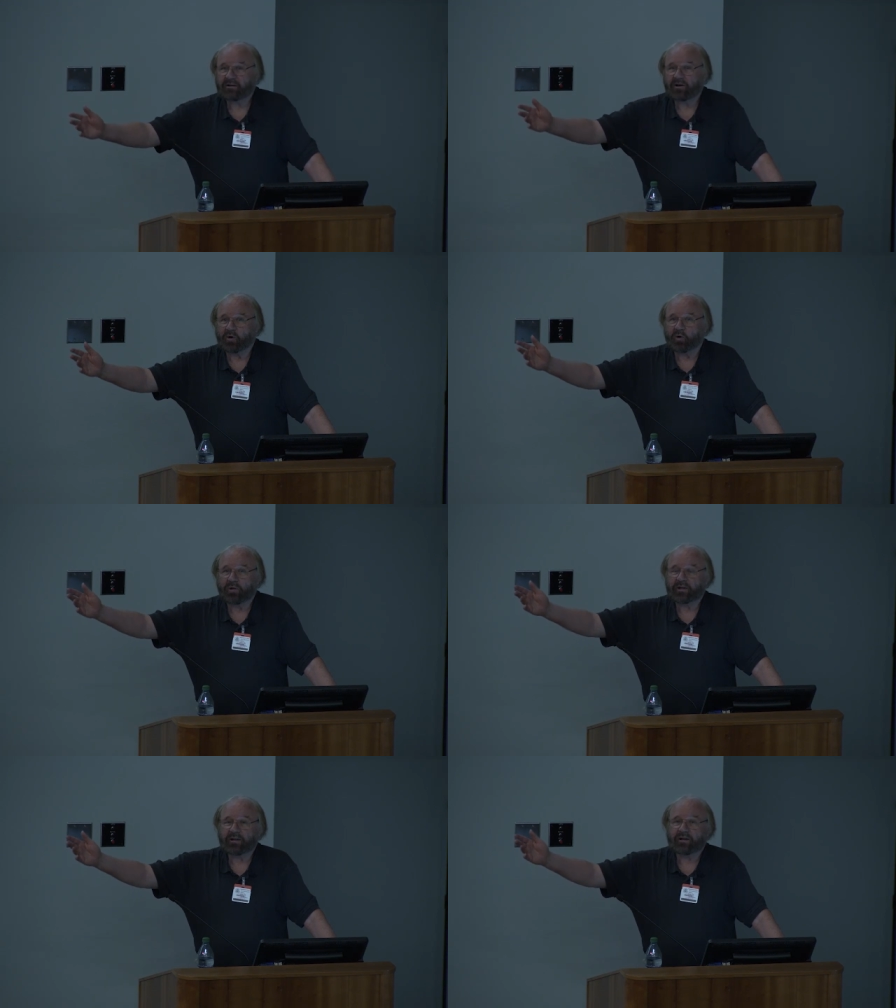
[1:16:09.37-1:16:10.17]
you know, all
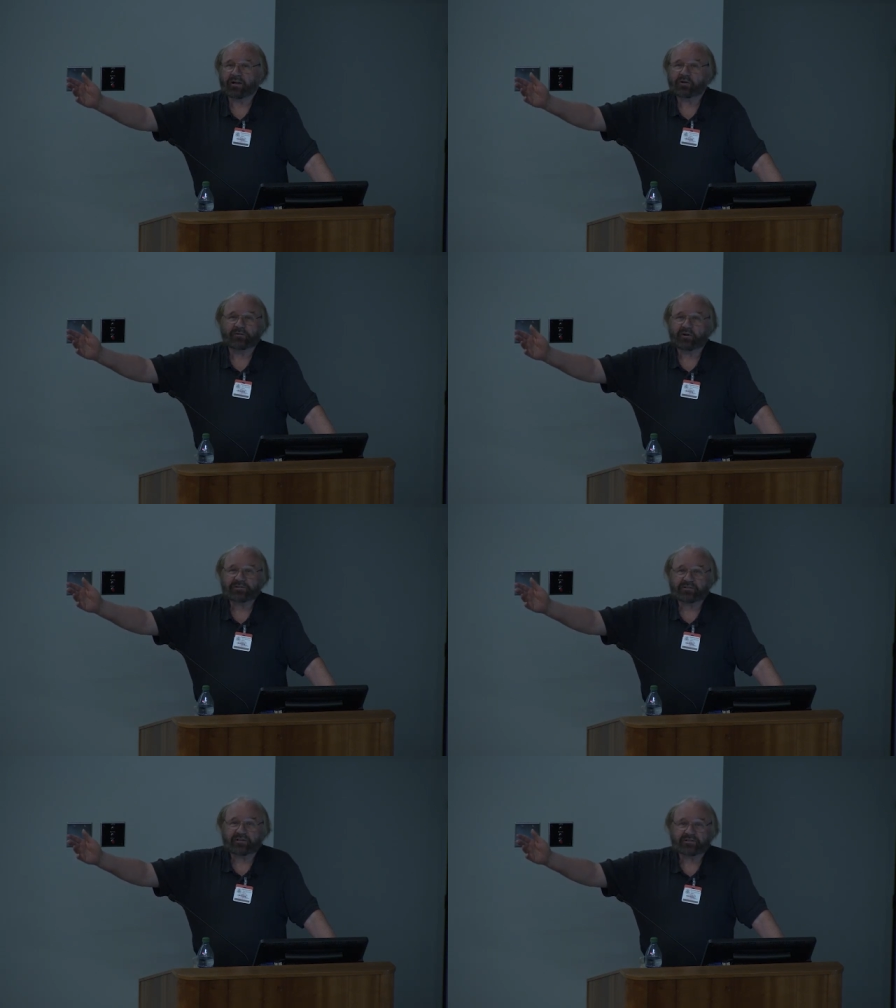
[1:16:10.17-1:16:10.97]
the uh,
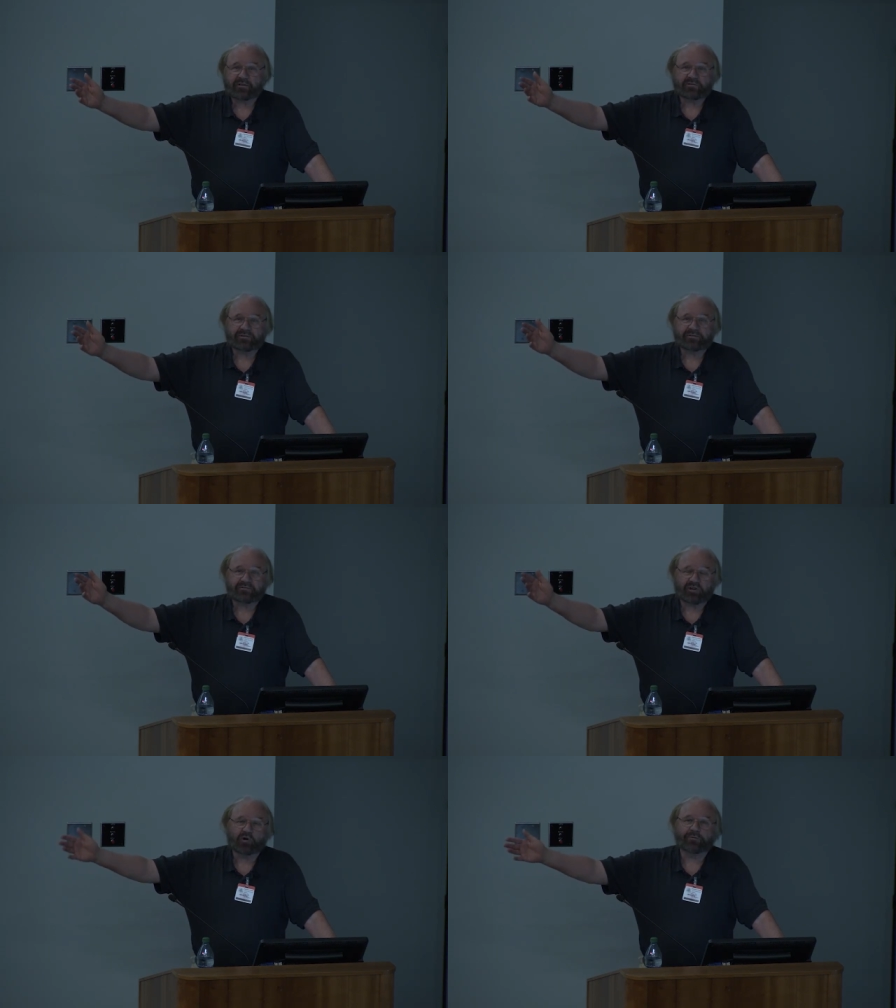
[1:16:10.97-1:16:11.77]
universities use
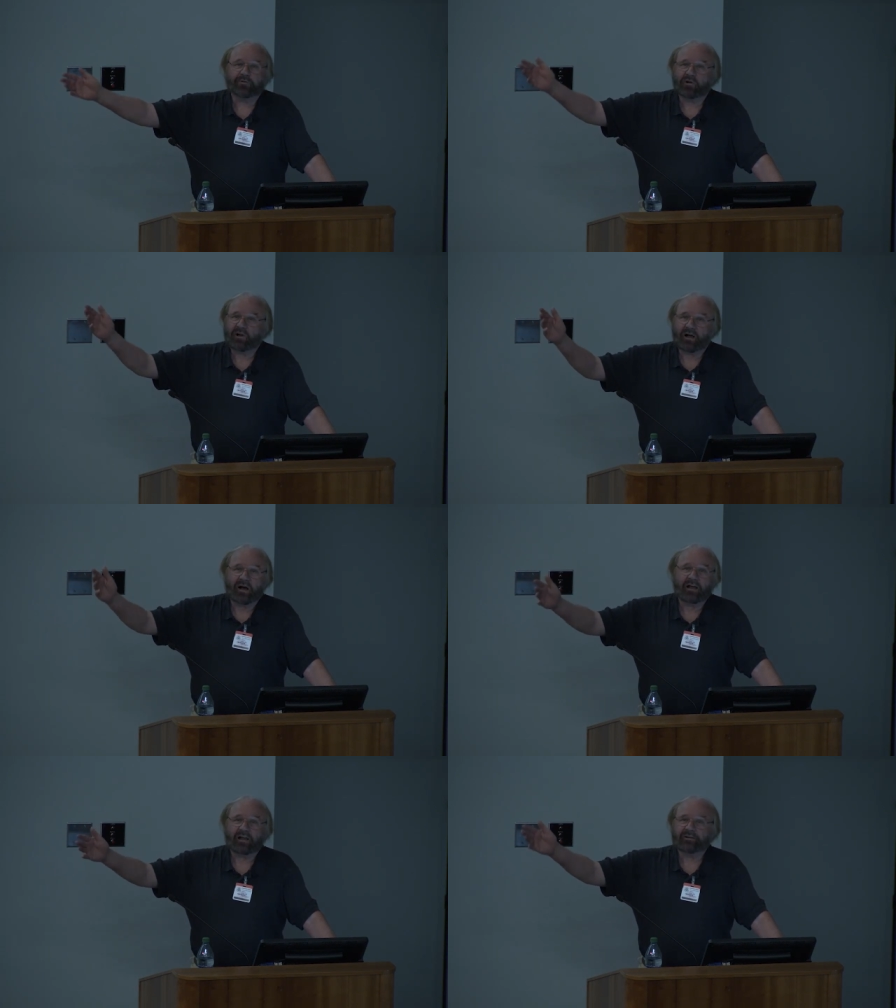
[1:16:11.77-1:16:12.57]
TOEFL,
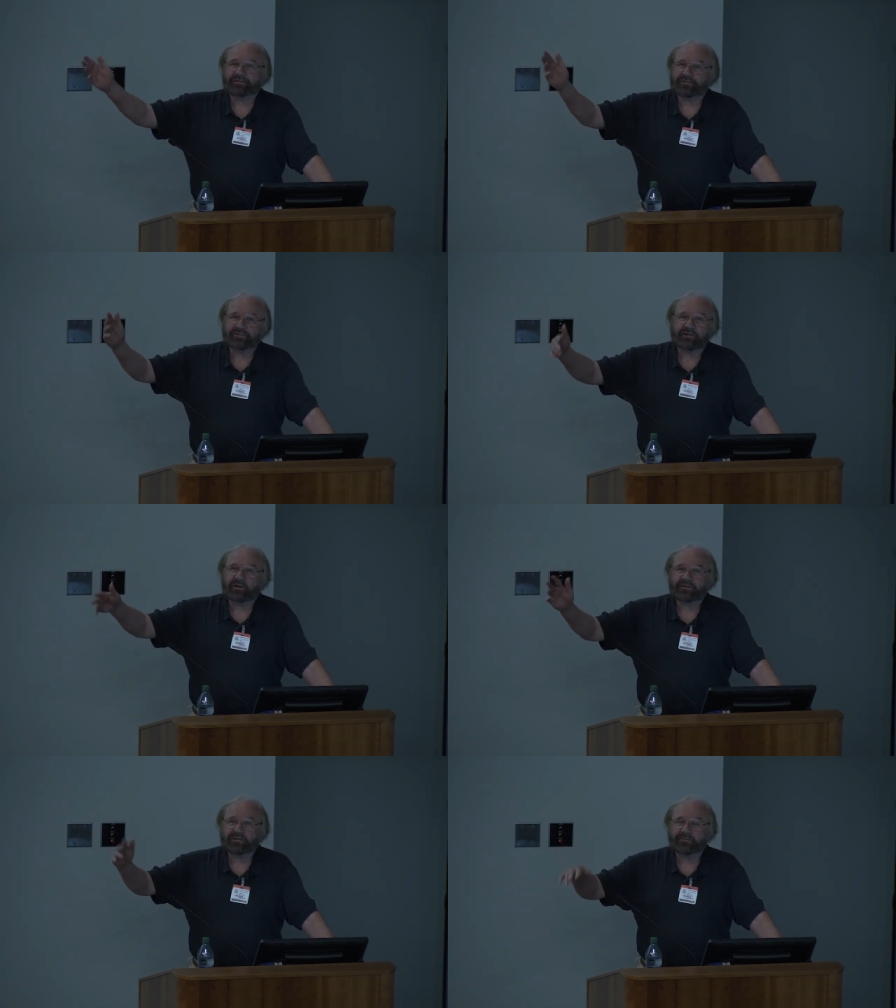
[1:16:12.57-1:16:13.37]
IELTS, and so
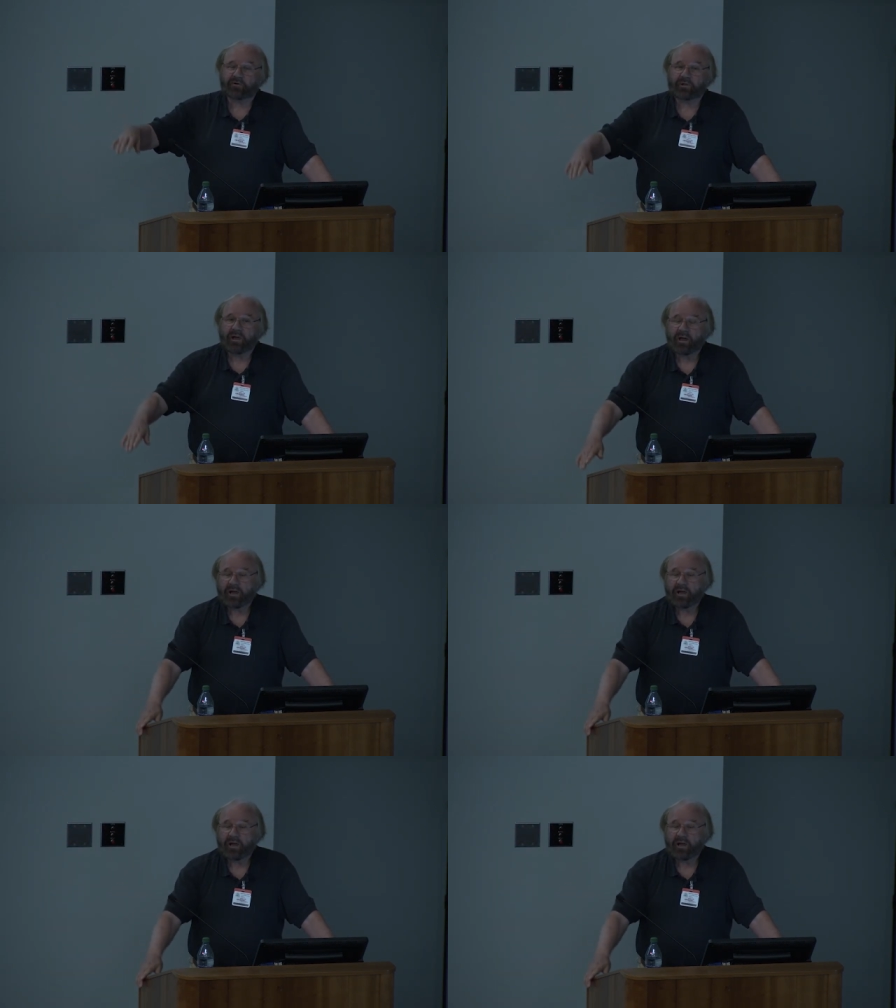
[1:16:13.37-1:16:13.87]
on and so forth,